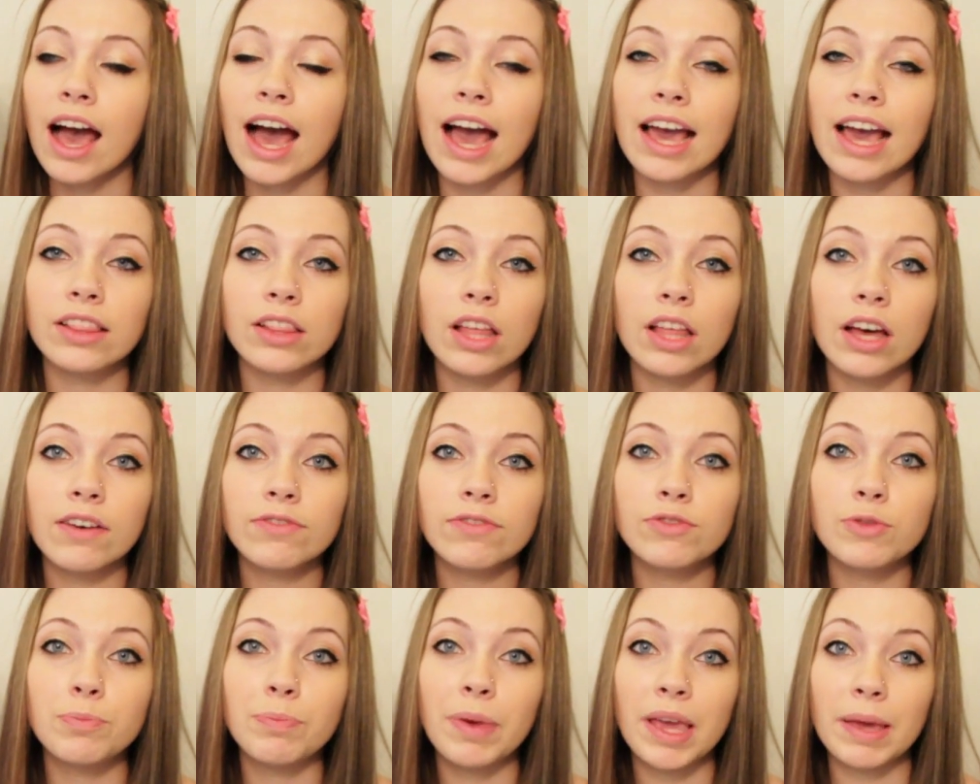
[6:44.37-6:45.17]
I
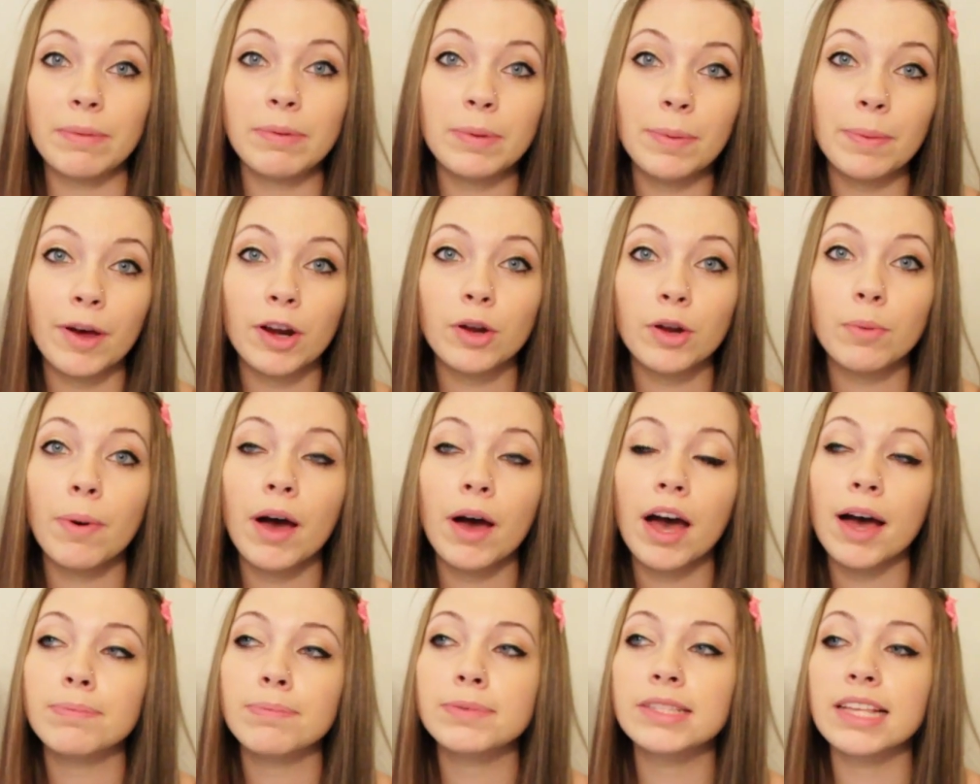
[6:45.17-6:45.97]
loved Baby Bottle
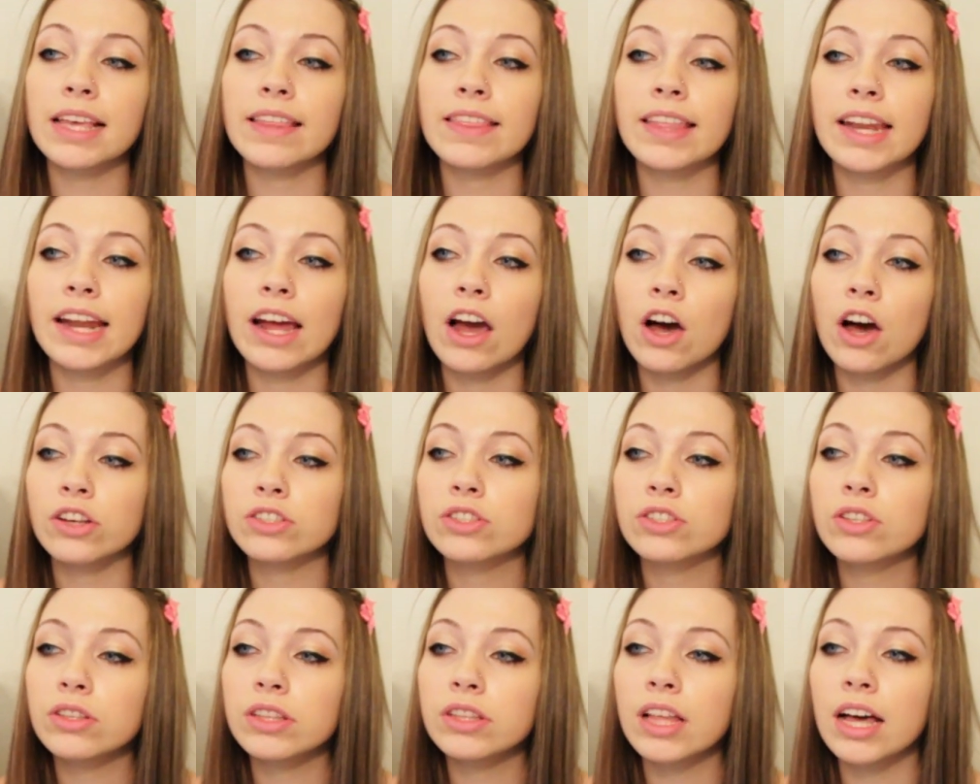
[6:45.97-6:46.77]
Pops, and then I
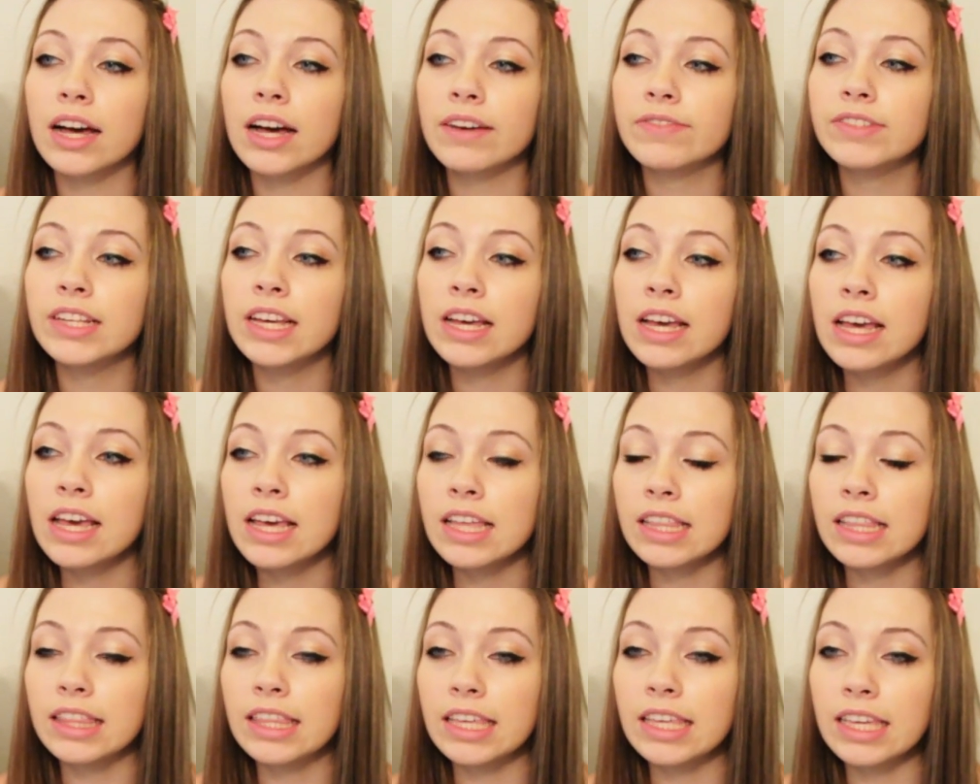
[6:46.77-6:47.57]
also loved
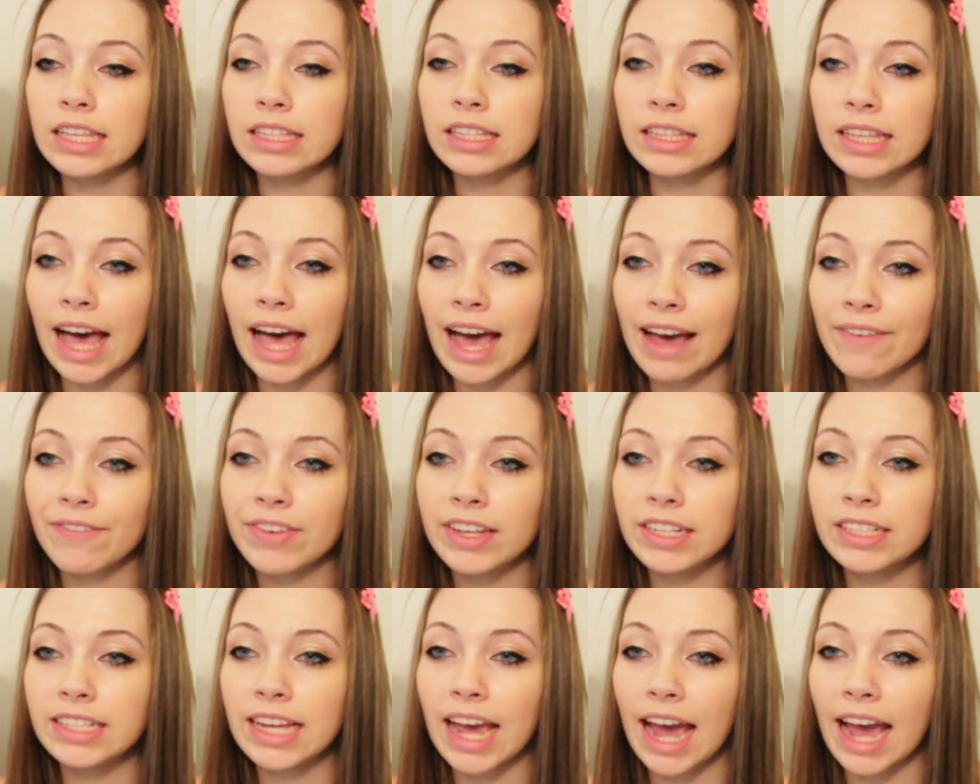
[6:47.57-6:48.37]
the
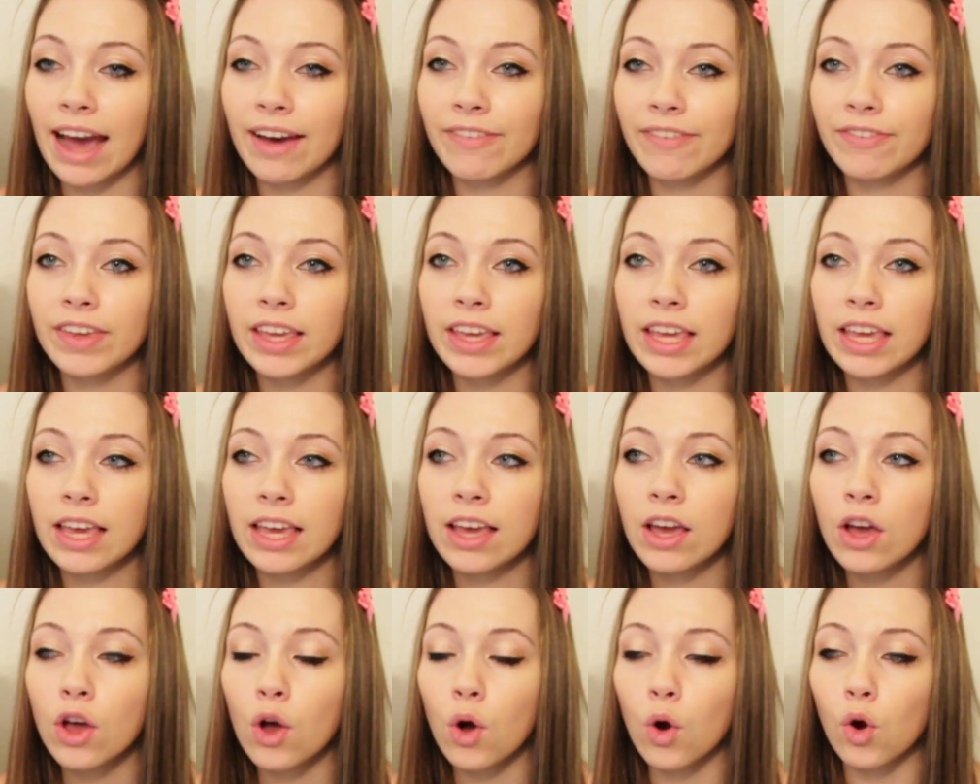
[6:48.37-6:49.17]
Laffy
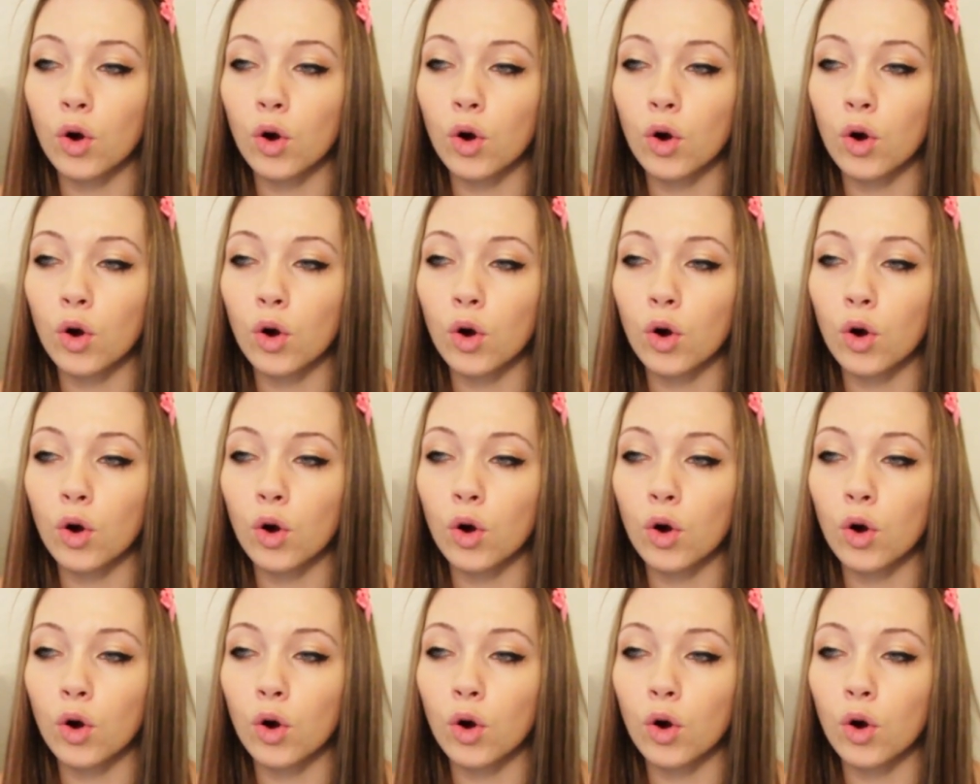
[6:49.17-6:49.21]
Taffy,